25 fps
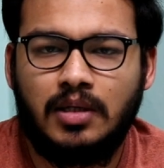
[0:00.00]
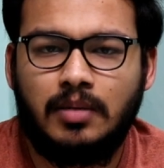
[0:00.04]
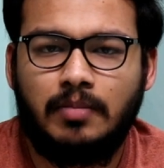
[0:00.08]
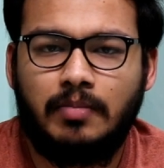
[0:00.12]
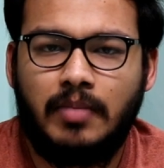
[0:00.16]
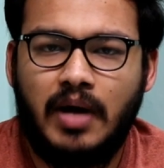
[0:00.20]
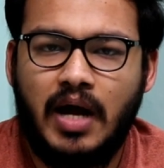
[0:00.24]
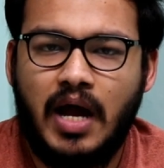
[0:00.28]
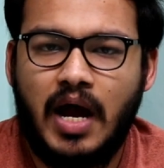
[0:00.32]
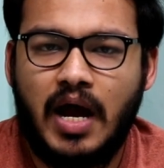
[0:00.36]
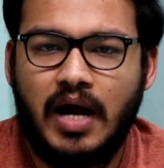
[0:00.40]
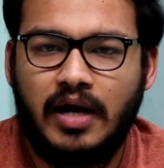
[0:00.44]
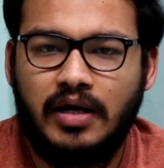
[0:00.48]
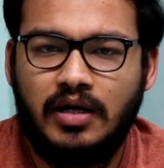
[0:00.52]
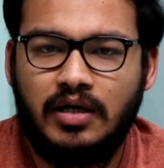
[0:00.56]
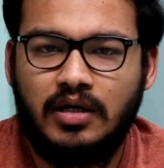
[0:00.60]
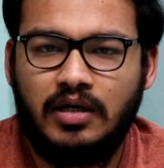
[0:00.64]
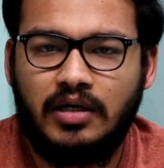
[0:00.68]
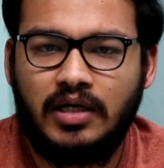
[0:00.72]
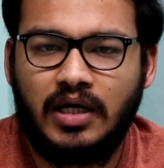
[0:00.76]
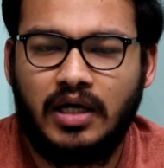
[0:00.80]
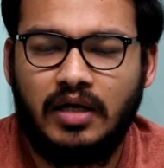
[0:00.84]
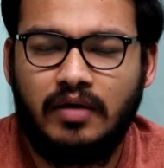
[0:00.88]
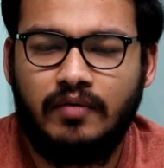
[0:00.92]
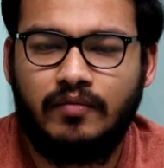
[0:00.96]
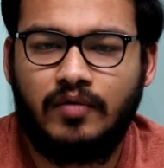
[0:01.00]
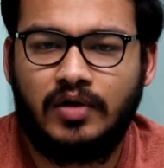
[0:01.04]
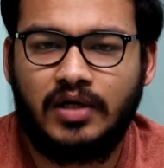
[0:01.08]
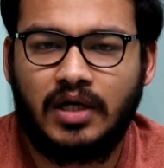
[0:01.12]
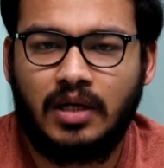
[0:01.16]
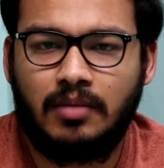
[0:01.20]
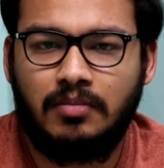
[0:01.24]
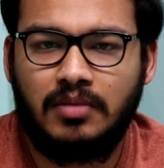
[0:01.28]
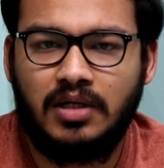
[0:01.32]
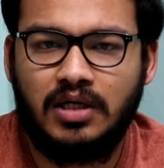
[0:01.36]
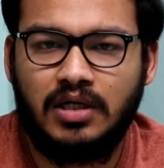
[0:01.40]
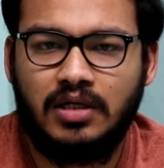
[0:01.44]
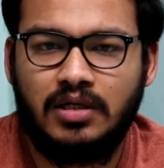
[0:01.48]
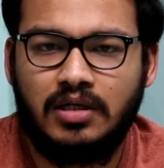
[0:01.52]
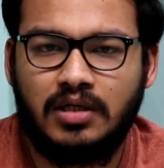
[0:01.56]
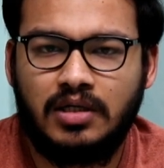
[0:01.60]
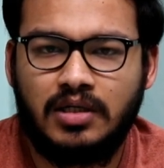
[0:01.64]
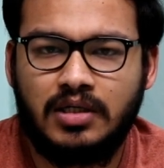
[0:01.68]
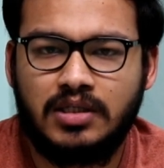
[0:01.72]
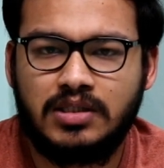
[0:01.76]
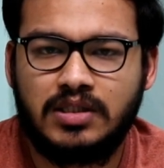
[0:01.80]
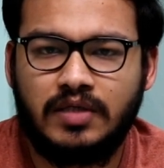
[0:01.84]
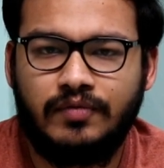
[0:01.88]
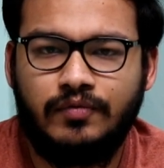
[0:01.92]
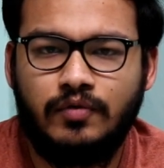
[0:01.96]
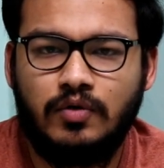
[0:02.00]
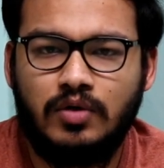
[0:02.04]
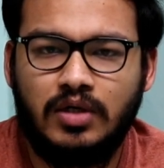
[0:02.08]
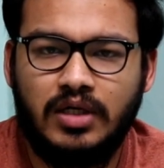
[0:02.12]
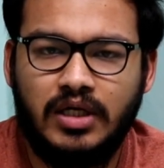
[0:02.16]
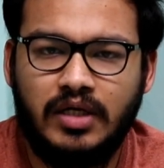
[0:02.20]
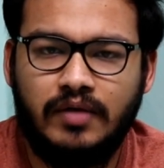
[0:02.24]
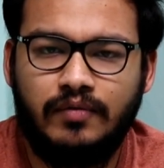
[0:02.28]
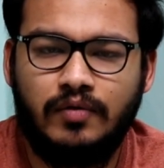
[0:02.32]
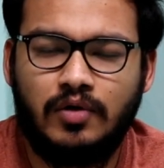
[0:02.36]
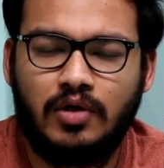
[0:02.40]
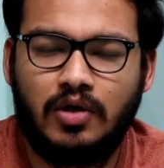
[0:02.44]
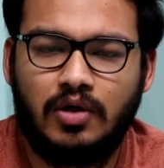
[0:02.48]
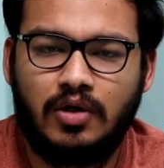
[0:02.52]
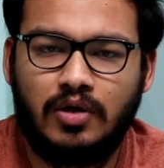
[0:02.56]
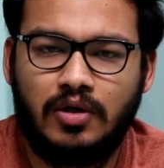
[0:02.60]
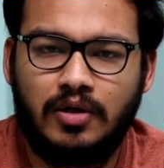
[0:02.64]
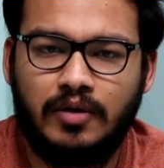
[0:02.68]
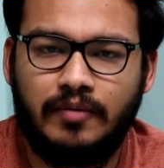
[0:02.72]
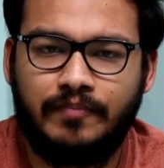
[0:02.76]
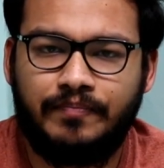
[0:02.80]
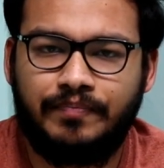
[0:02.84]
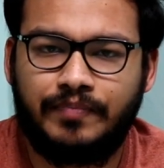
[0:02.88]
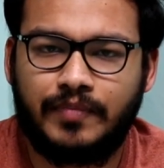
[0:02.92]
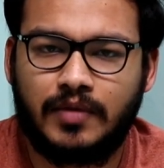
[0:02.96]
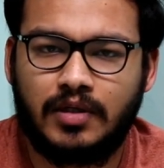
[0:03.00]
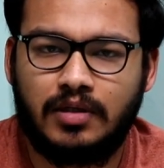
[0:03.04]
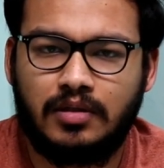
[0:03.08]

By ideal time, what I mean is, if you leave your